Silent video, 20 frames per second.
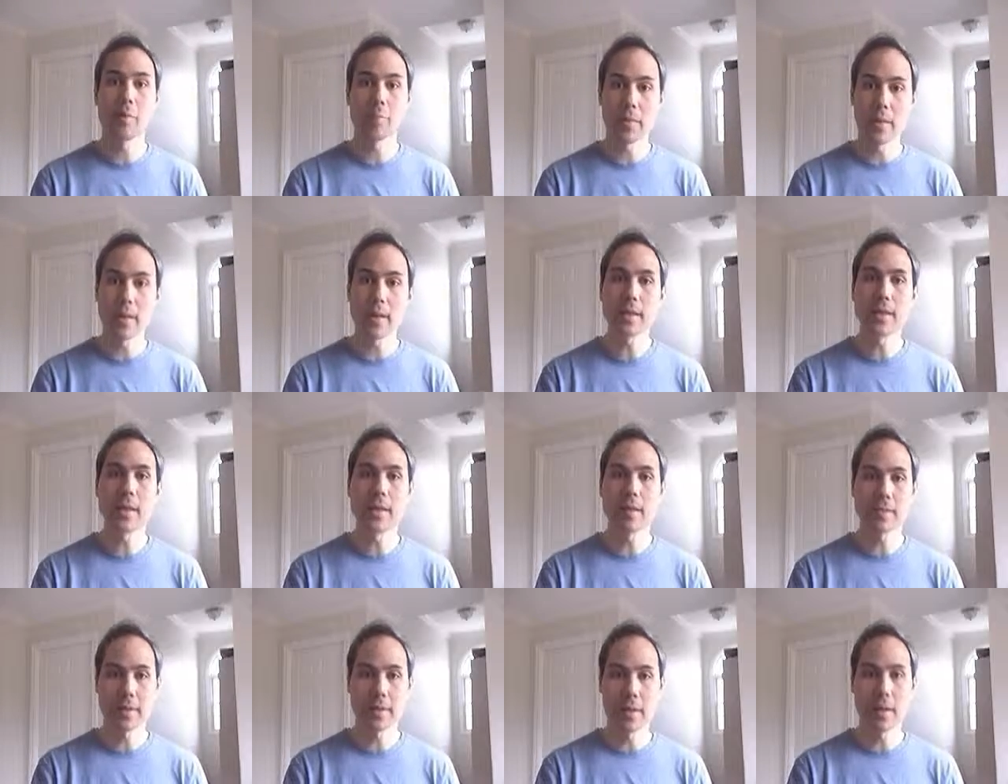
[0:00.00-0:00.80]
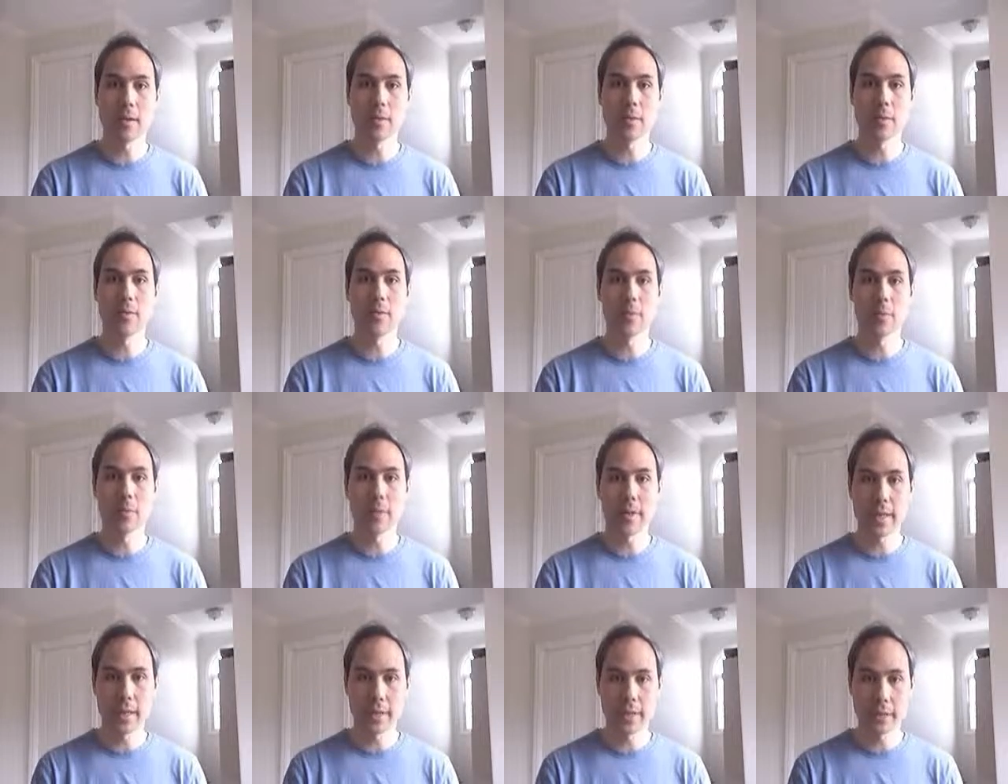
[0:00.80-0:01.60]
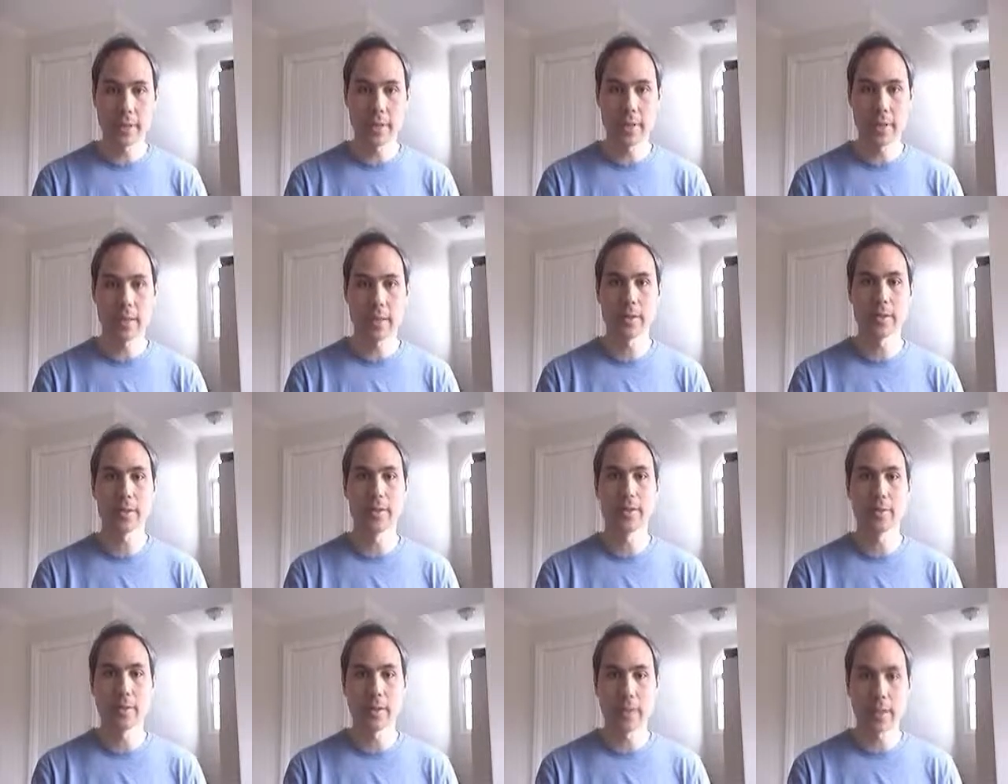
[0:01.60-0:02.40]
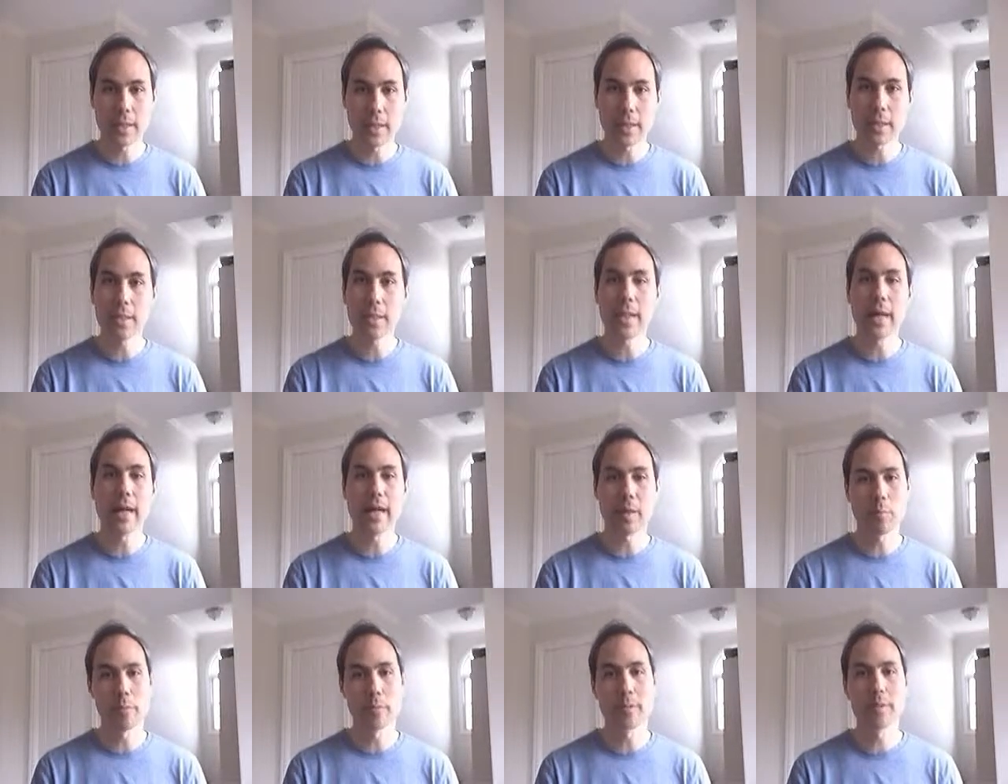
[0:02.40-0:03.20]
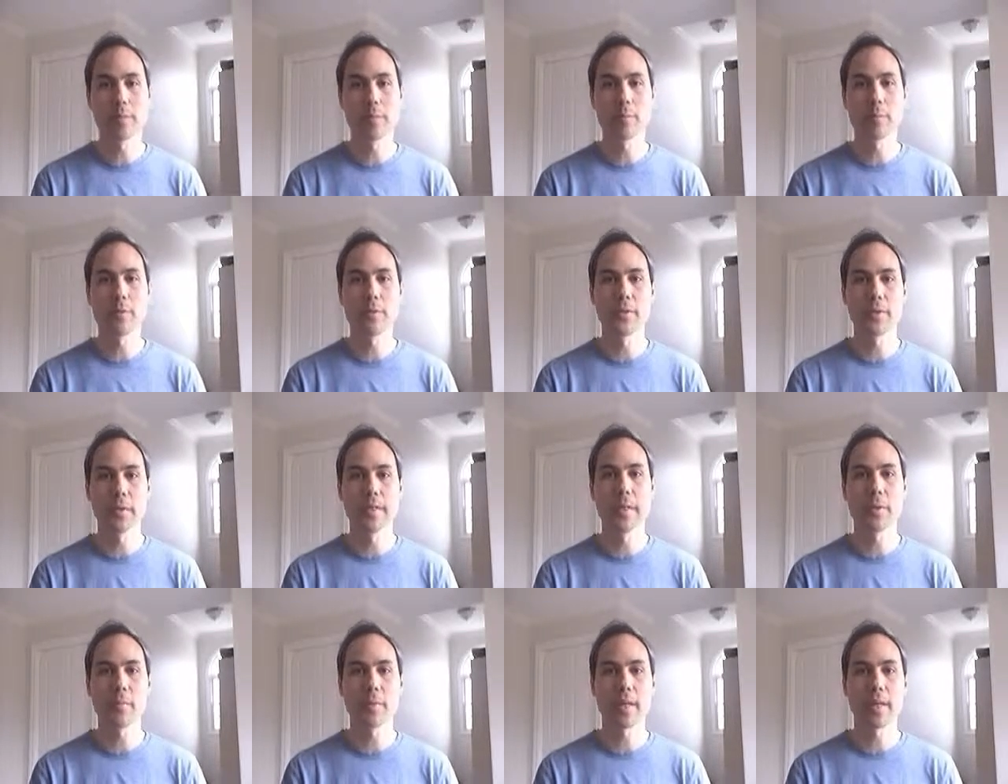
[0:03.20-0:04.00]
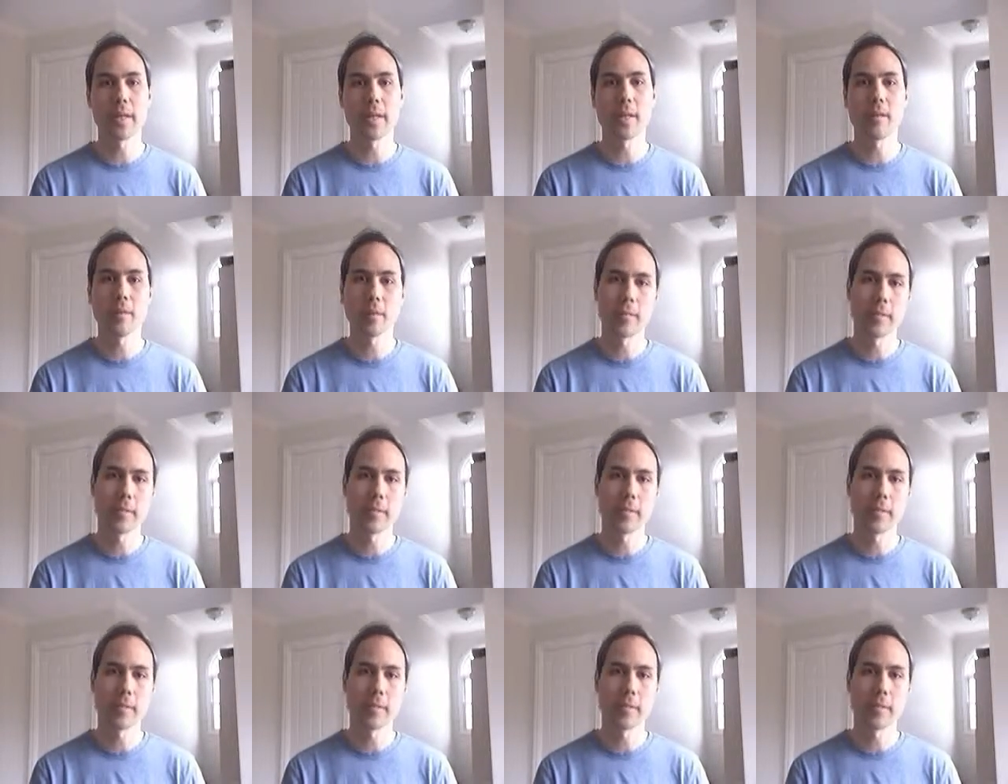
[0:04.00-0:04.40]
the PDF download from yesterday, because there's some key guiding principles in that PDF.